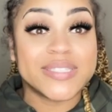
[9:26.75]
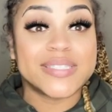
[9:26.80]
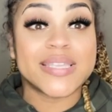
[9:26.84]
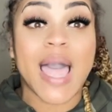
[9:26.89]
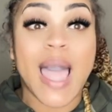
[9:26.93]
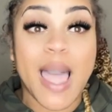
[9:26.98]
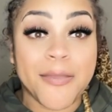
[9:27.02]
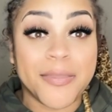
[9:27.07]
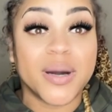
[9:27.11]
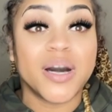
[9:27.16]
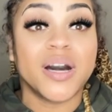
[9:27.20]

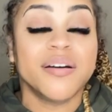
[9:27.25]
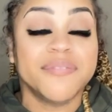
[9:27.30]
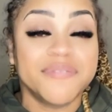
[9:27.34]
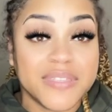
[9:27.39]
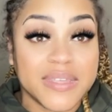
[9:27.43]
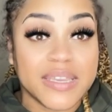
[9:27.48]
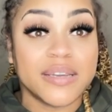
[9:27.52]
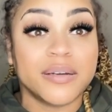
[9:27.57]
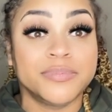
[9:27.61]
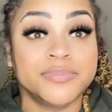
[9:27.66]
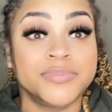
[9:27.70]
top of
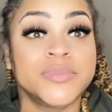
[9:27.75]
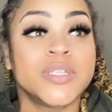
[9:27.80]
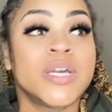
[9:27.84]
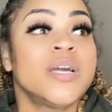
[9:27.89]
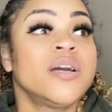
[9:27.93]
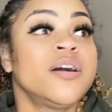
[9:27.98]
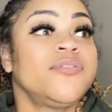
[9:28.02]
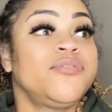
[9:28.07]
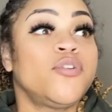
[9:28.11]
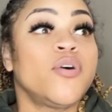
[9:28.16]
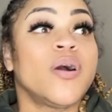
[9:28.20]
them
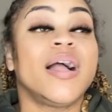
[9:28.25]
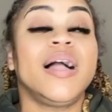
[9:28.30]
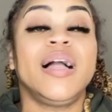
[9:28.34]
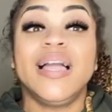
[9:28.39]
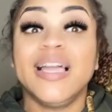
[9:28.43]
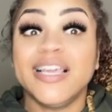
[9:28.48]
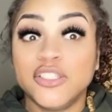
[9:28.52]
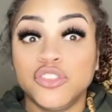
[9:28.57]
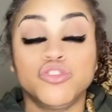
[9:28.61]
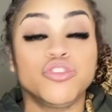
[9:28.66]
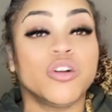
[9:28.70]
for
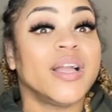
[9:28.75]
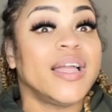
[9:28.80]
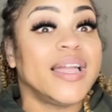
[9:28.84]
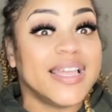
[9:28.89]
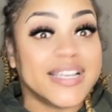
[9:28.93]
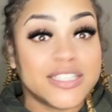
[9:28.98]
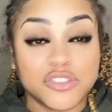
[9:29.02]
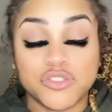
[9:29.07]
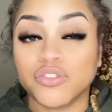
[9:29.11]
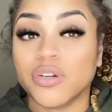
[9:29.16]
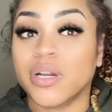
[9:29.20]
extra
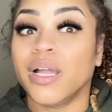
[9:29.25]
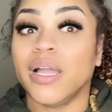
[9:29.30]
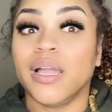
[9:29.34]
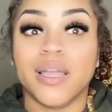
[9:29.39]
extra